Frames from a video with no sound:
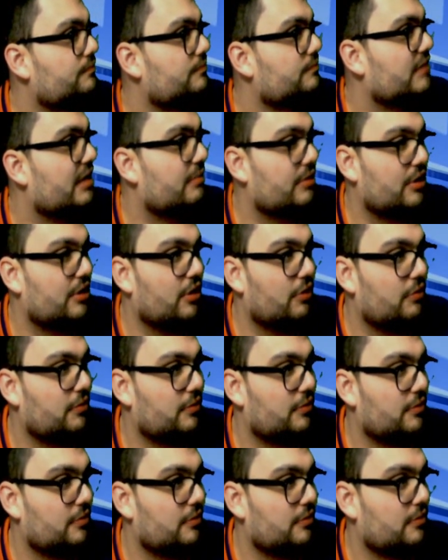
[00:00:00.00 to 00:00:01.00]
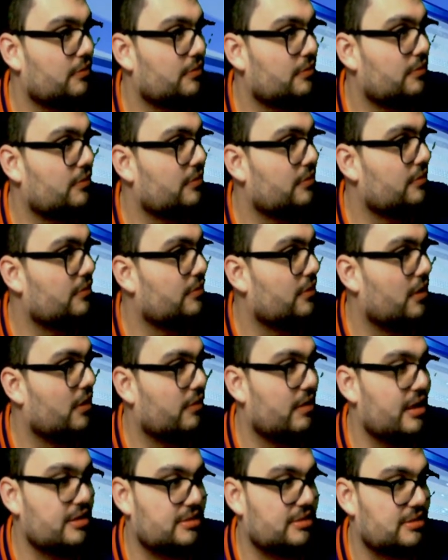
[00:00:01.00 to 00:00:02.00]
There we go. All
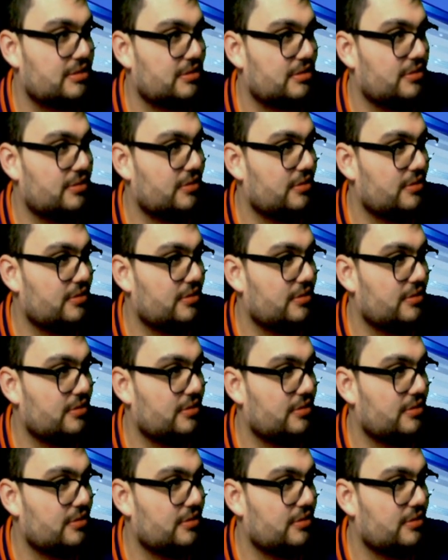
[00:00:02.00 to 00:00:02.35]
right.